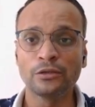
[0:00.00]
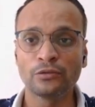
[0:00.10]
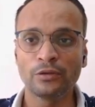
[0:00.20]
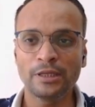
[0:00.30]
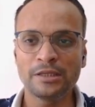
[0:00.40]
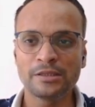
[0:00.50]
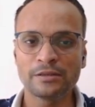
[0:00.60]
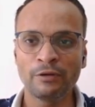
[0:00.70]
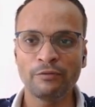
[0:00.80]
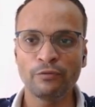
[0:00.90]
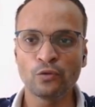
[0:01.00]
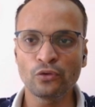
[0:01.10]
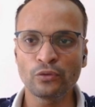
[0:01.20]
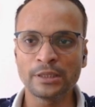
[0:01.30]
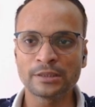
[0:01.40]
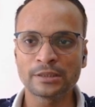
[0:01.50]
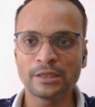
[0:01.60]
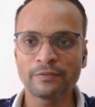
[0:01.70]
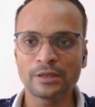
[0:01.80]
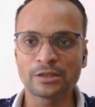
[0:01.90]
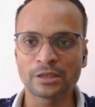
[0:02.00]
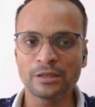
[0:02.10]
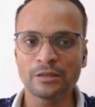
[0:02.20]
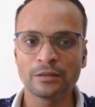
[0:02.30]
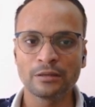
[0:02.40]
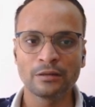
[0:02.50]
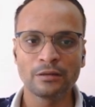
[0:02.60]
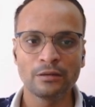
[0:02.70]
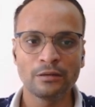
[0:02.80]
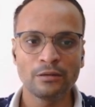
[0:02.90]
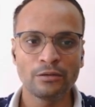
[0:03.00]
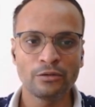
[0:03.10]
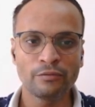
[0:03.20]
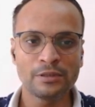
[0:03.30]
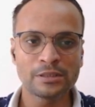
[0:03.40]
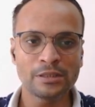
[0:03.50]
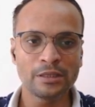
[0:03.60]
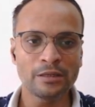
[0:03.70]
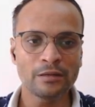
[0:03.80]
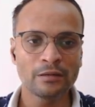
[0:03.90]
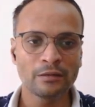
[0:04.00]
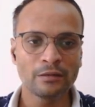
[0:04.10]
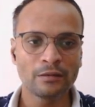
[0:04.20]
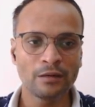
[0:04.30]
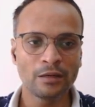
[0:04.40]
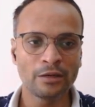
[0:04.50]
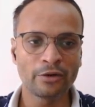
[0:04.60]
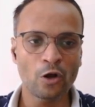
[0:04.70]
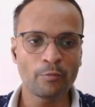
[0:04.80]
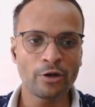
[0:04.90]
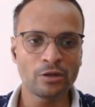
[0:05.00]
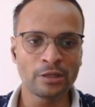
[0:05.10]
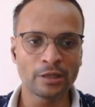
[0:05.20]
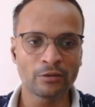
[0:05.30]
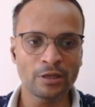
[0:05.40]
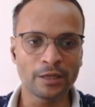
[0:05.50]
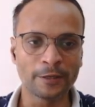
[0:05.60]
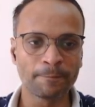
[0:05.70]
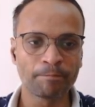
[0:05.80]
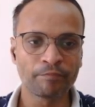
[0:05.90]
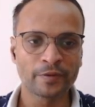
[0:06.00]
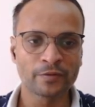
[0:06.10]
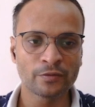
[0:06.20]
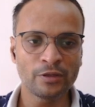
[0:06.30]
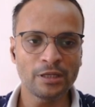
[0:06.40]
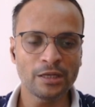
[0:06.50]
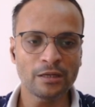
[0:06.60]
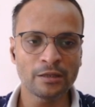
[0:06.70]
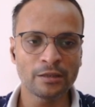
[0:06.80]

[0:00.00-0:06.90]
So when we go to the insert function, you will see a drop down here. Okay, so here